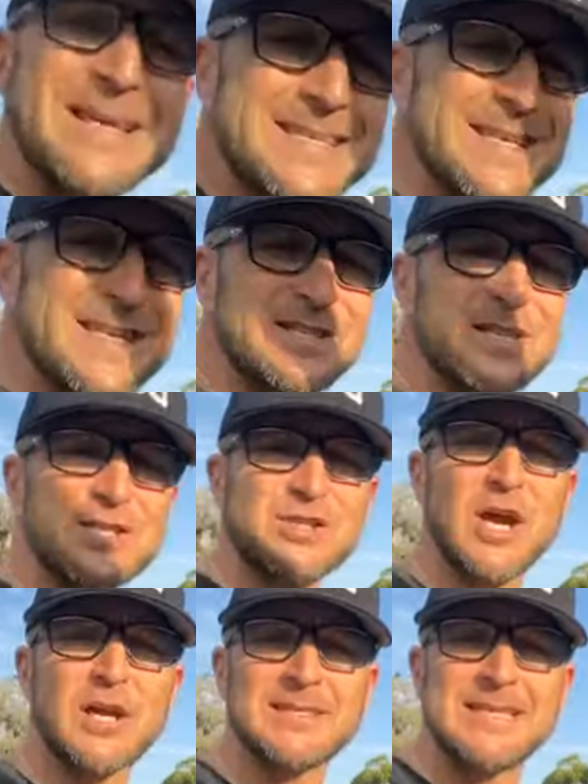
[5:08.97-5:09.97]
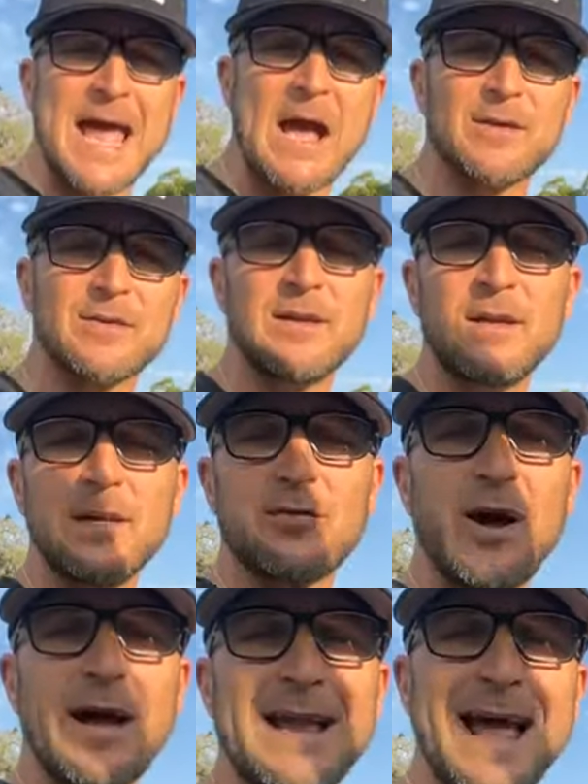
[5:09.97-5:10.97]
business is shut
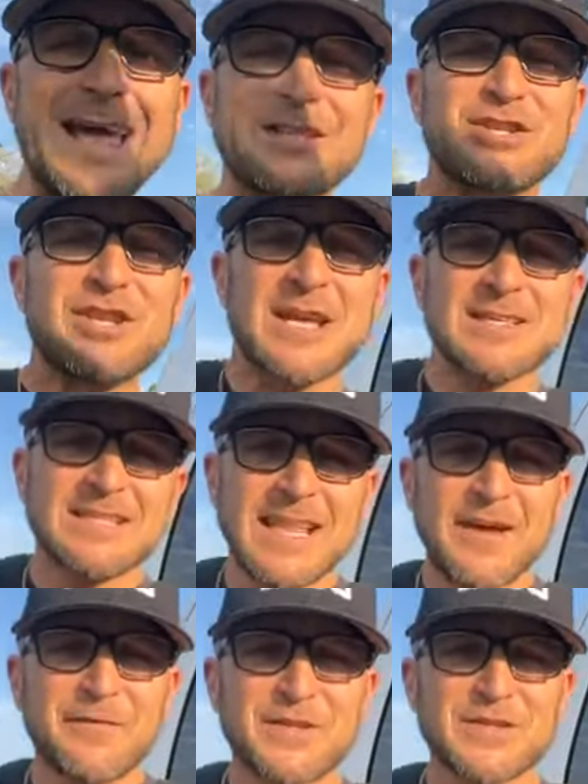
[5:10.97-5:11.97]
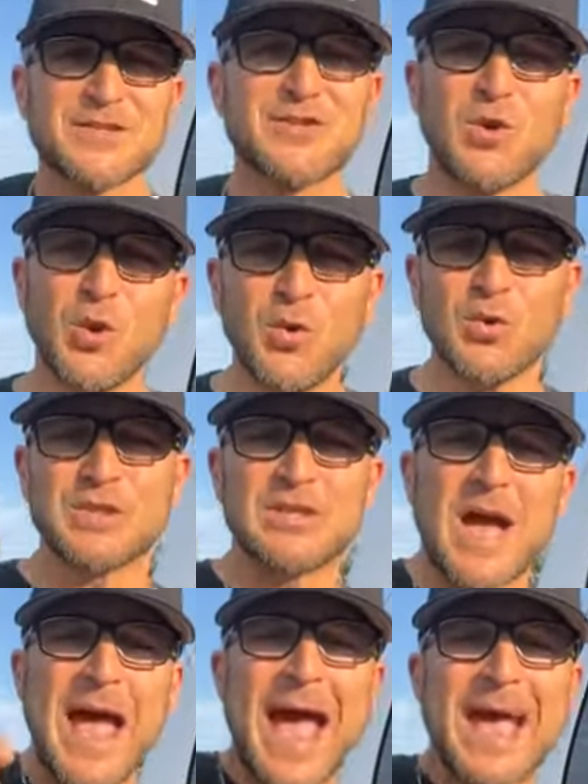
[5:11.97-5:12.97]
down, right? I had just left the school,
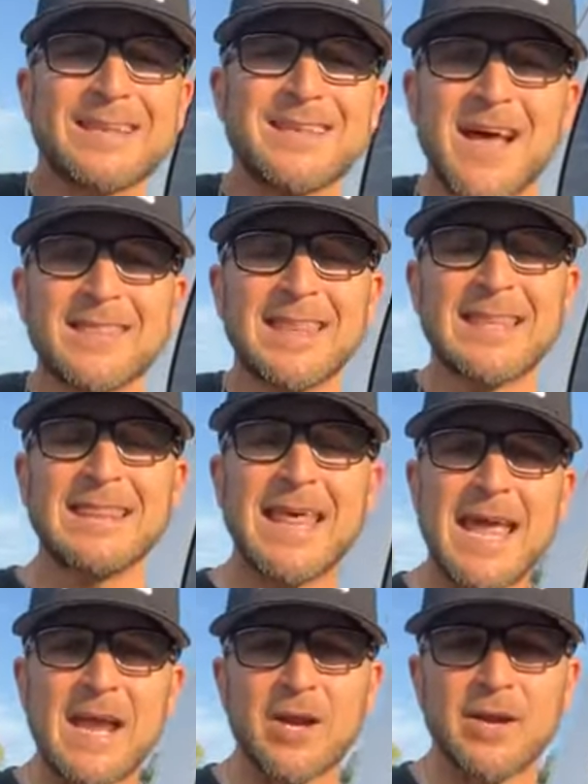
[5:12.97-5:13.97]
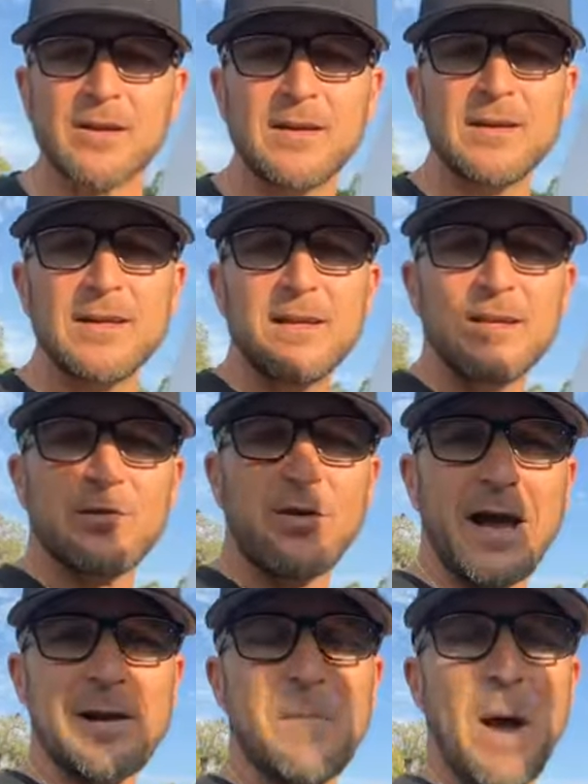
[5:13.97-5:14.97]
so I had nothing there,
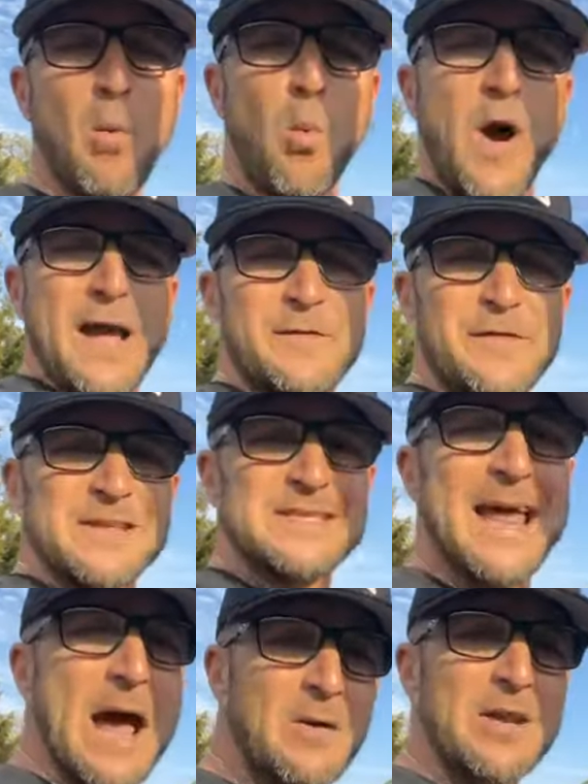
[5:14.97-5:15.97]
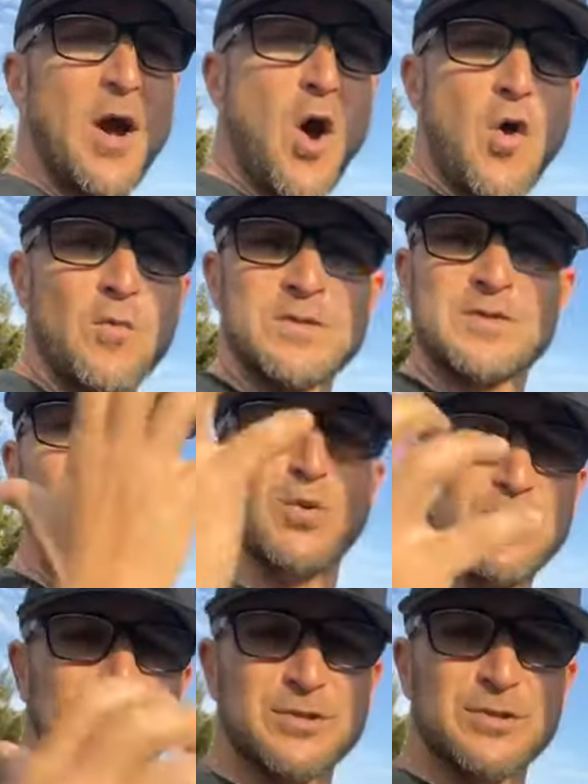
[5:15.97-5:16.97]
right? My wife is now at home.
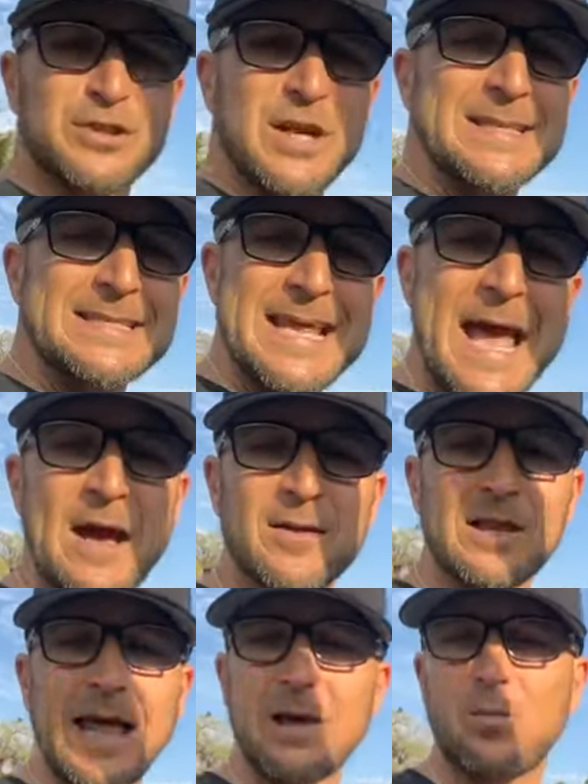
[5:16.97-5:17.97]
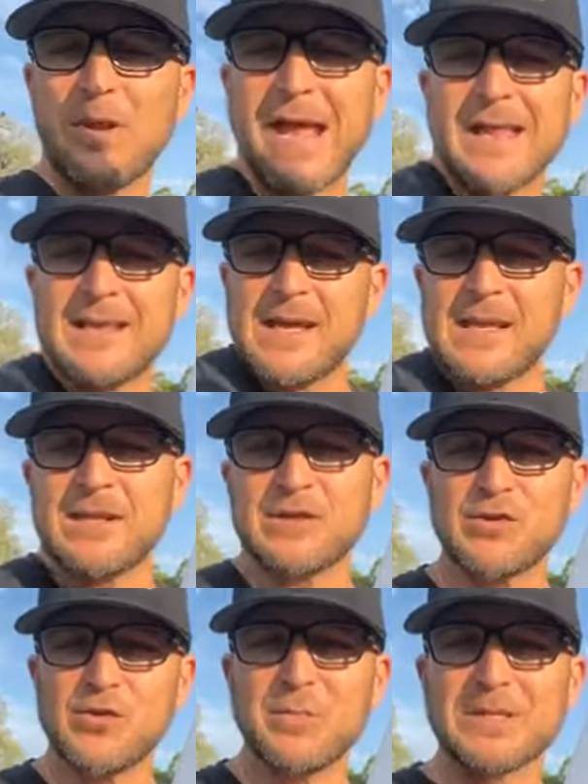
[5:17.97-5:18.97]
Schools are shut down. Like, we got nothing to
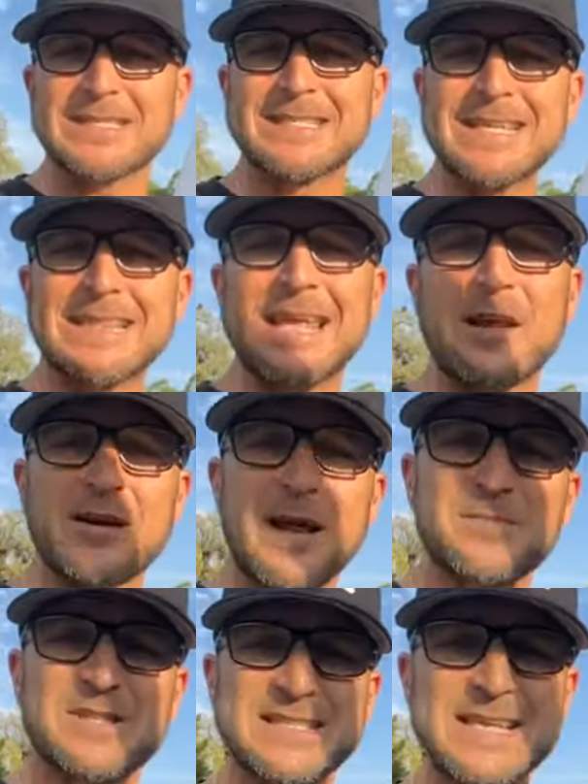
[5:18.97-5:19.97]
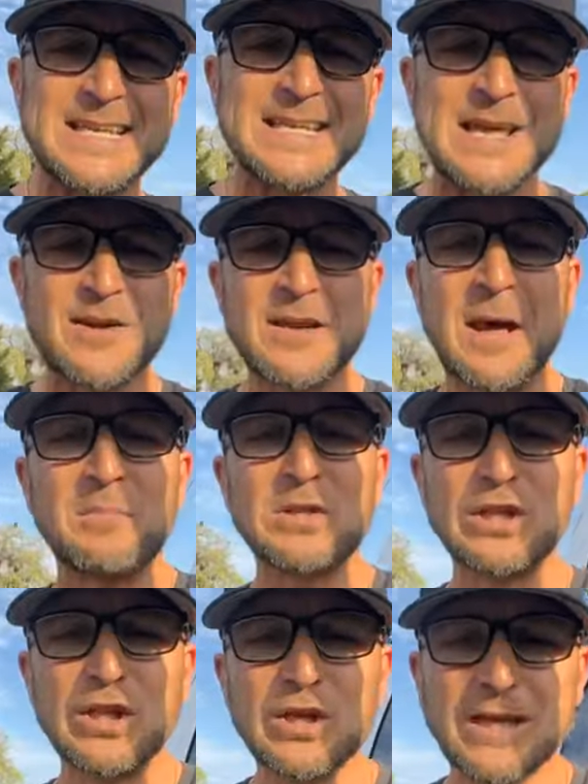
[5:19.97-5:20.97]
do but sit there, and I'm sitting there, and I'm
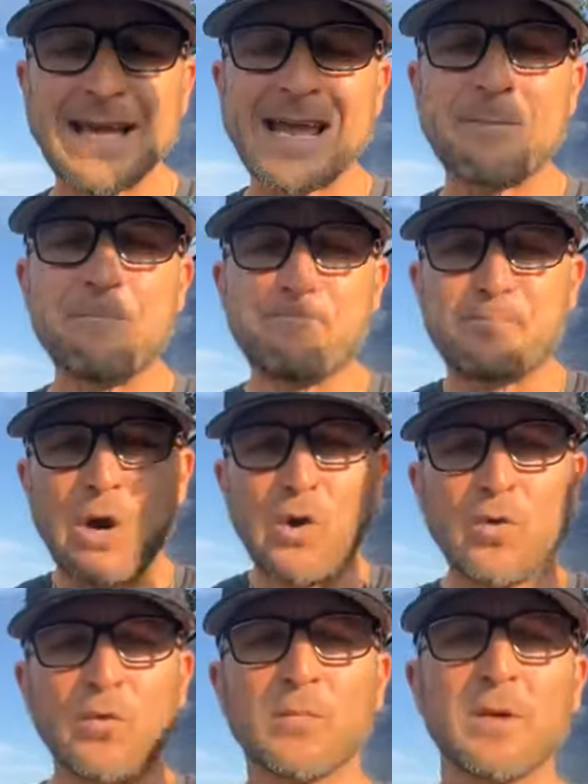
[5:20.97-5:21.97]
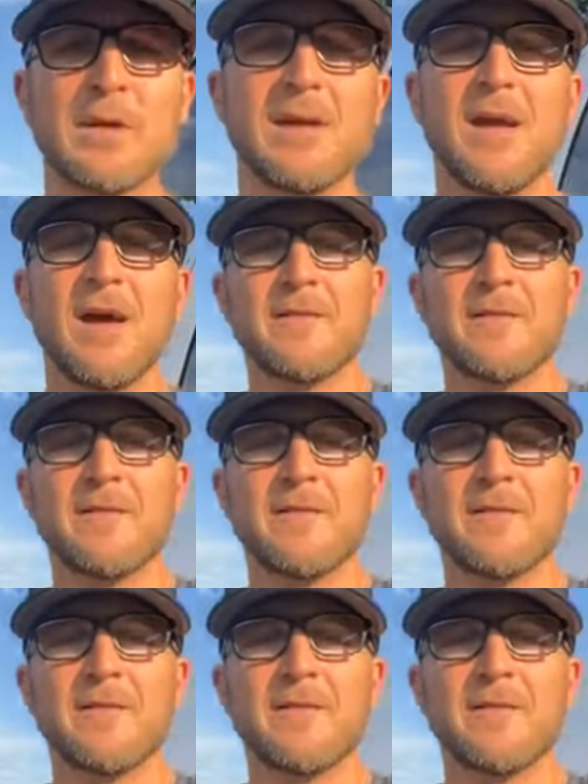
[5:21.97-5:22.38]
looking, and boom.